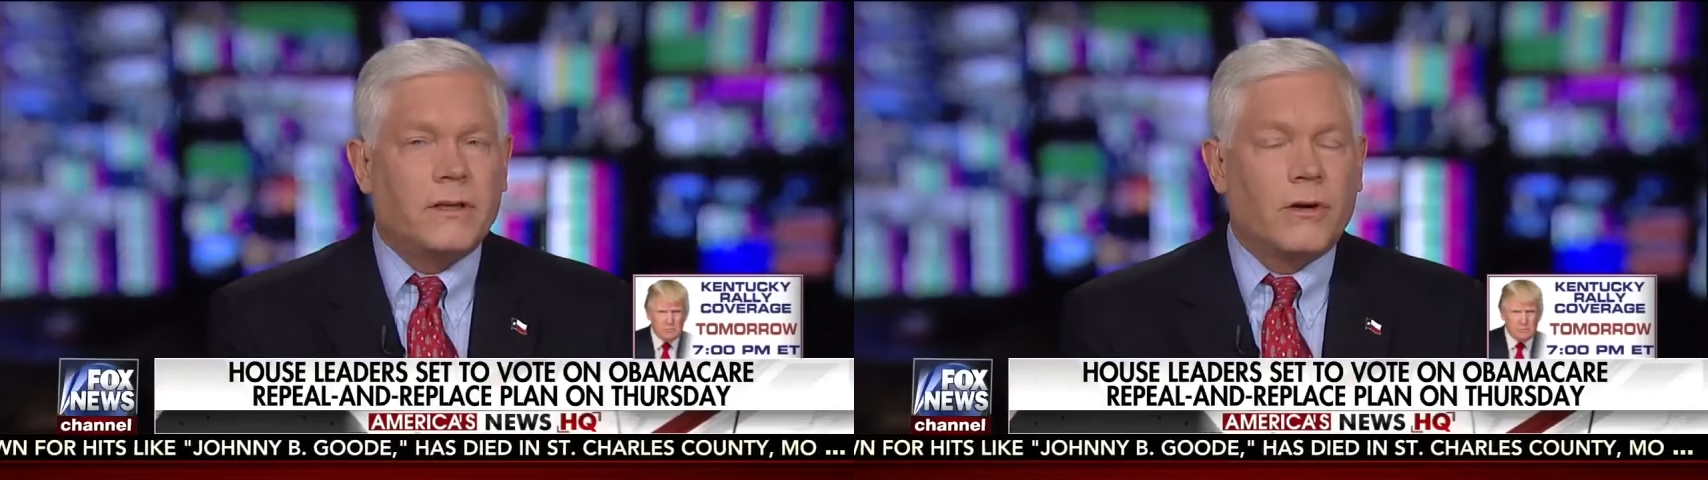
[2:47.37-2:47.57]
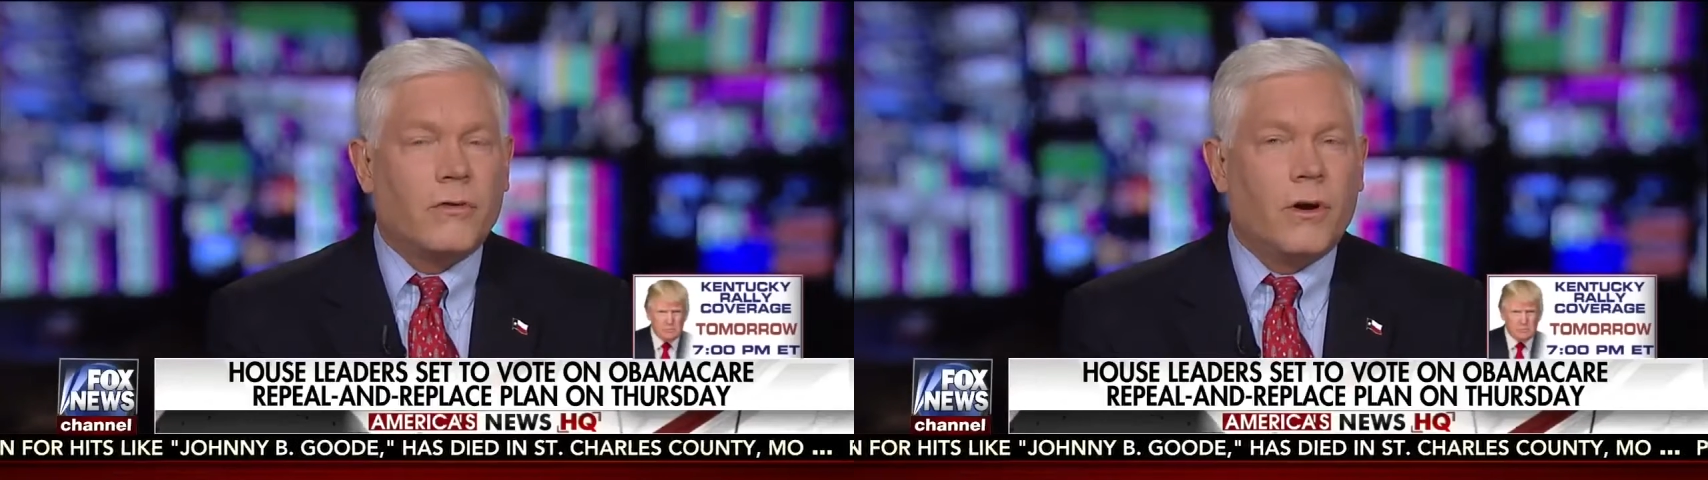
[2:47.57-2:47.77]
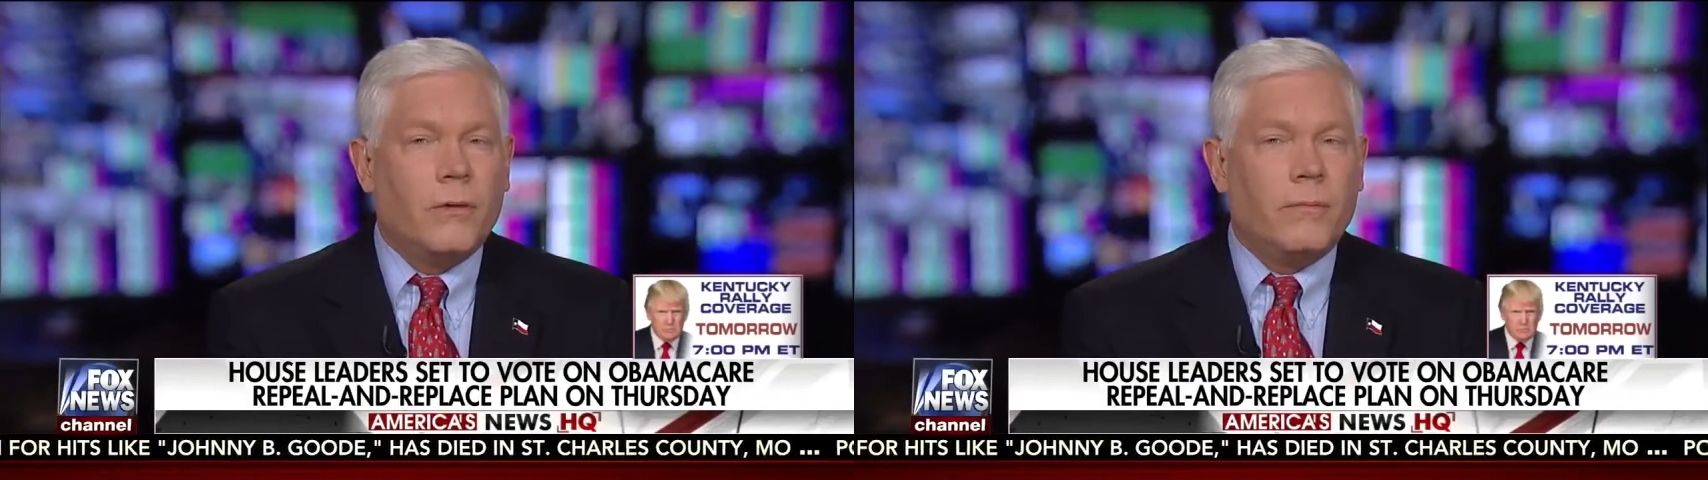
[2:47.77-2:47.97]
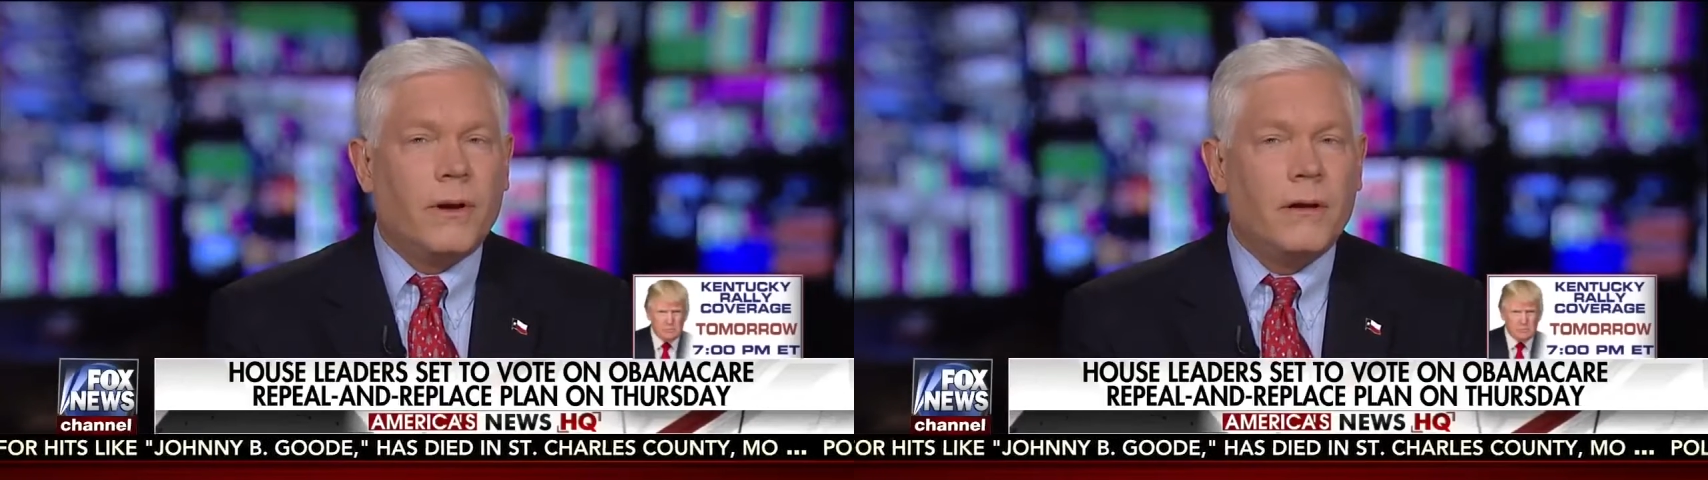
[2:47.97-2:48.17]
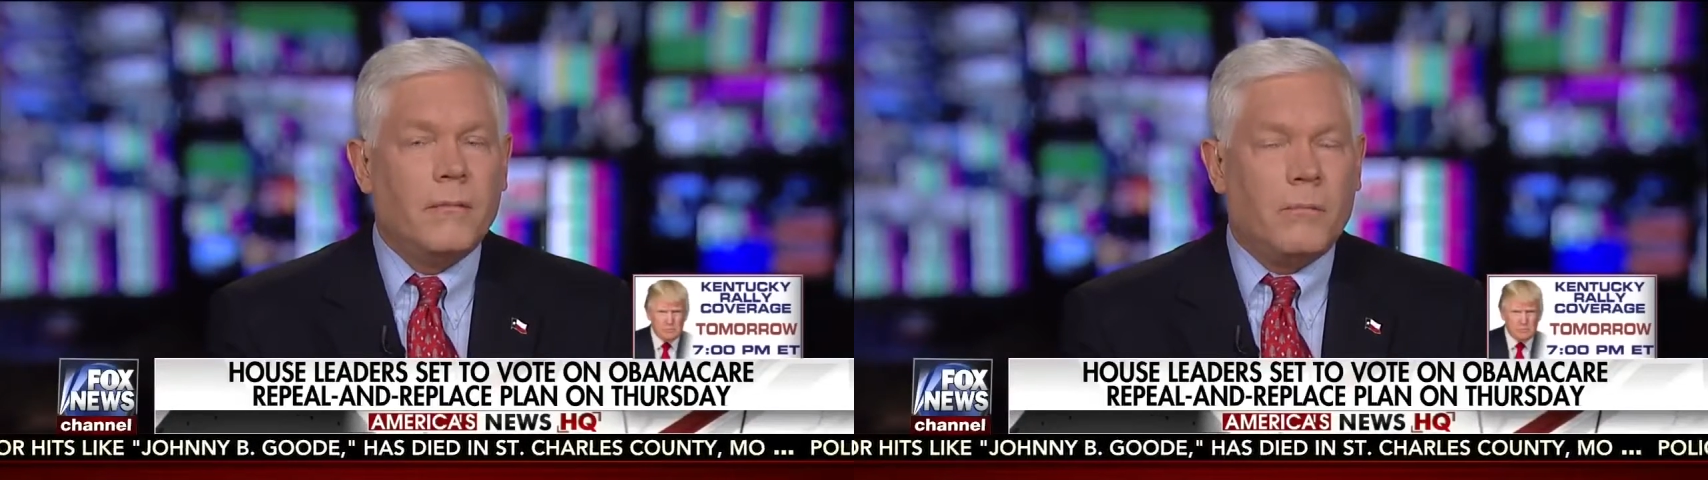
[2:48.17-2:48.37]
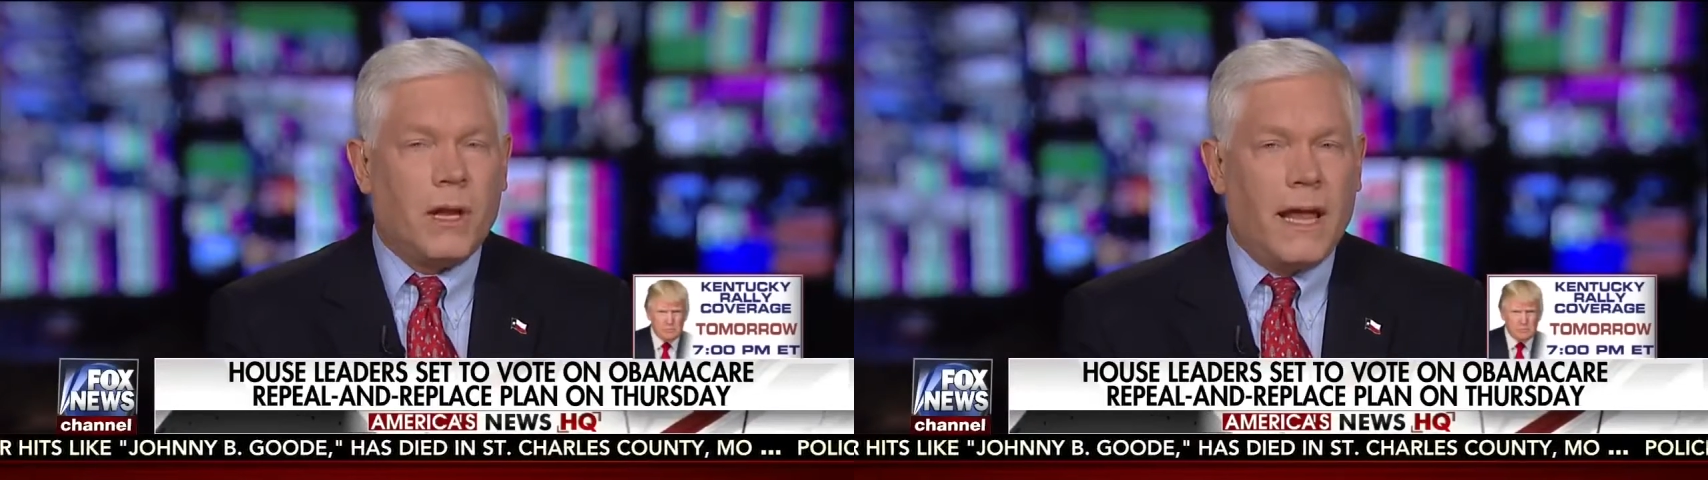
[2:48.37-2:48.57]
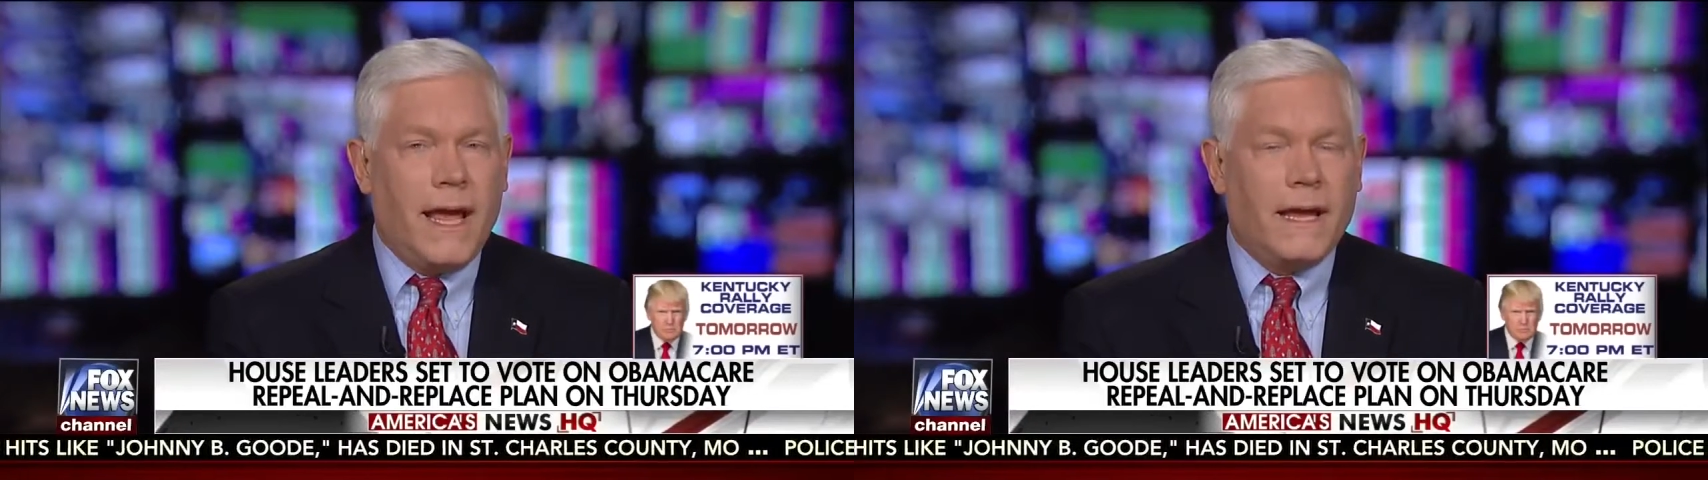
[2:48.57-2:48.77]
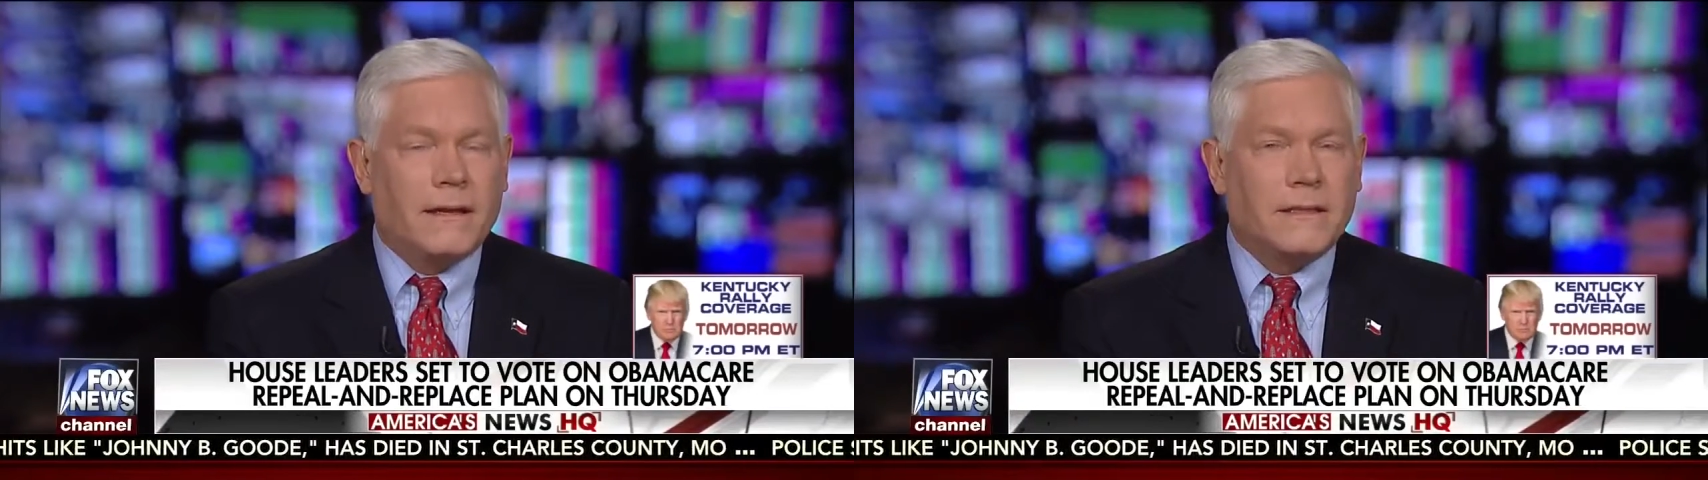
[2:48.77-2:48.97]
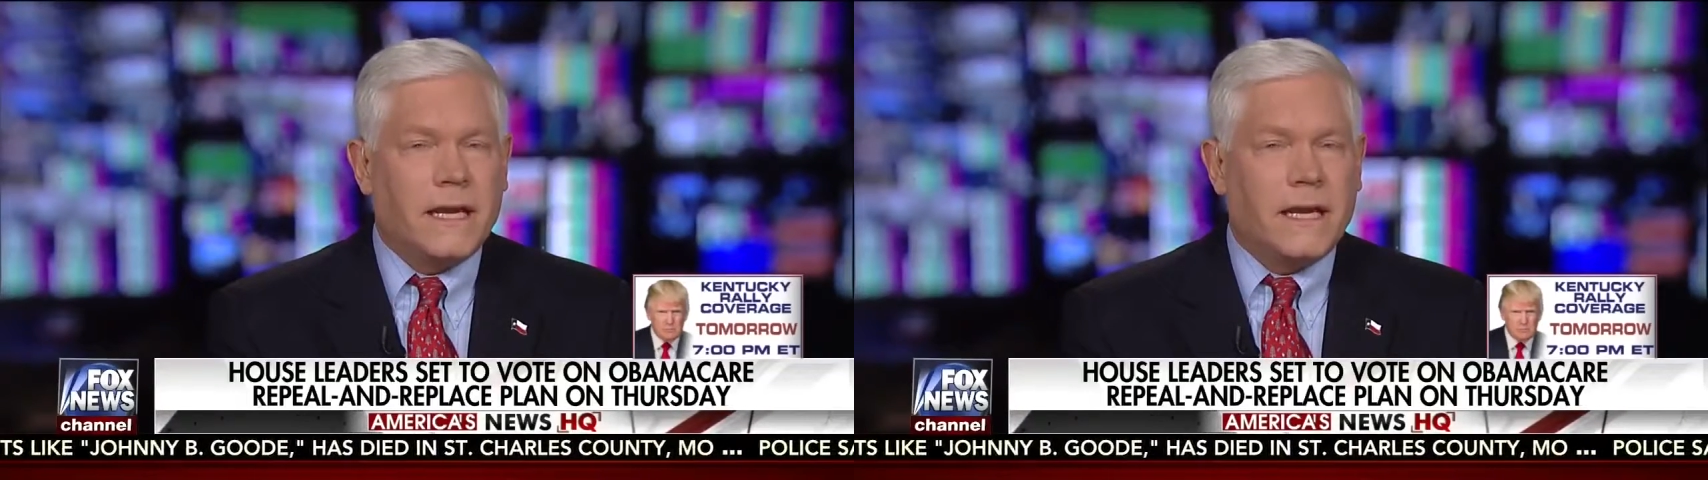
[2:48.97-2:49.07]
to group plans.